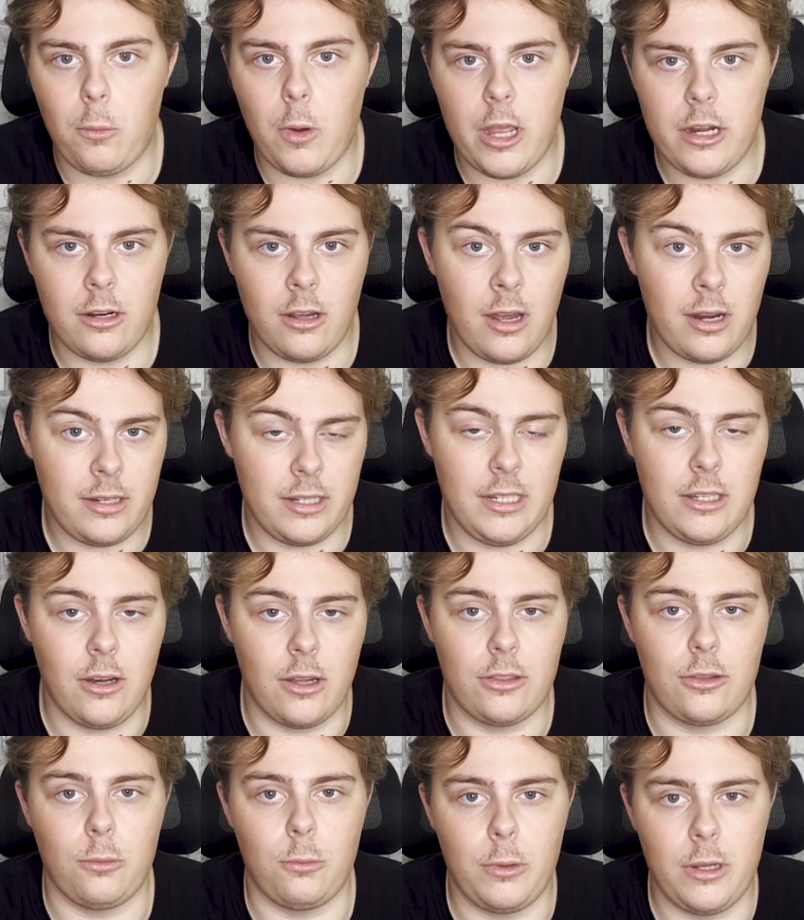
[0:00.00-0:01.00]
Why not? He
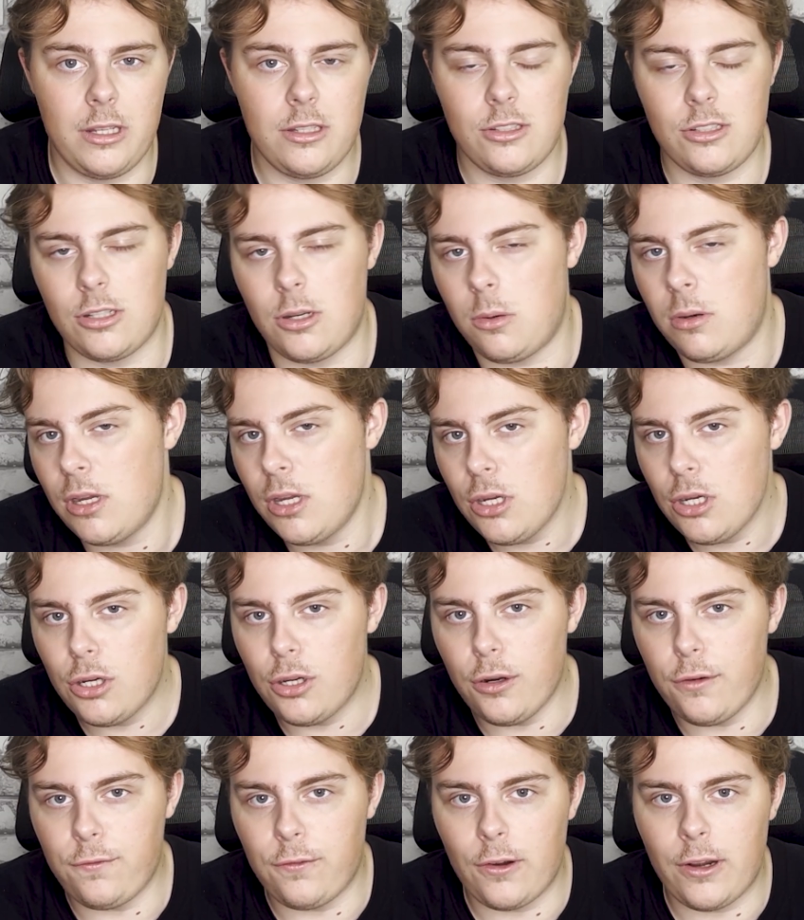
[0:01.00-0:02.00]
got the win, so
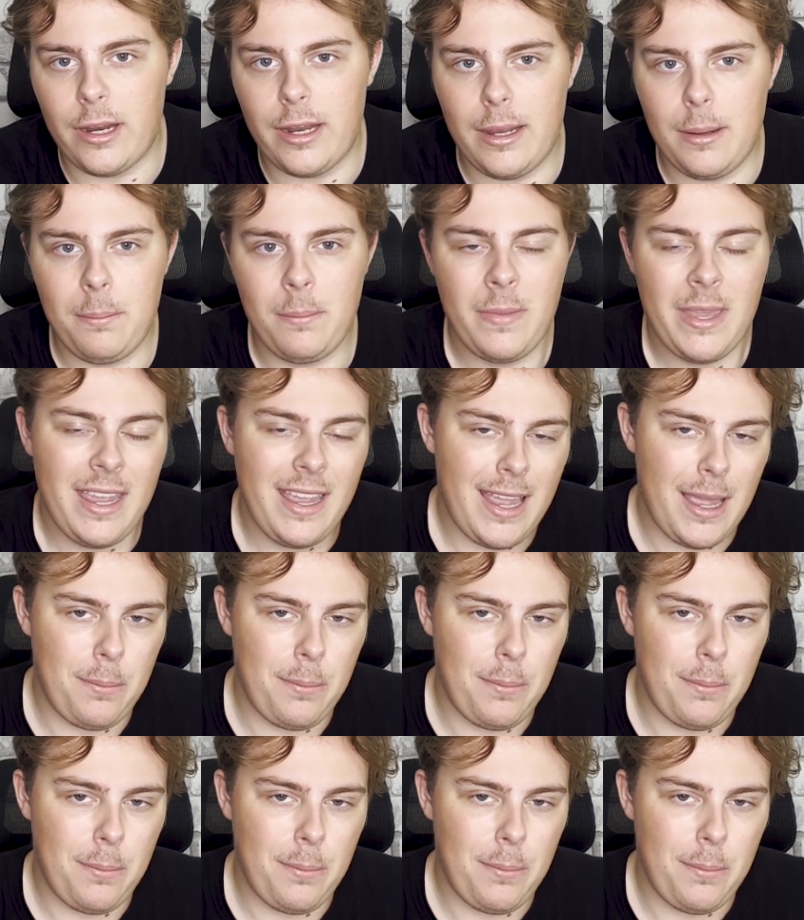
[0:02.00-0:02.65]
good for him.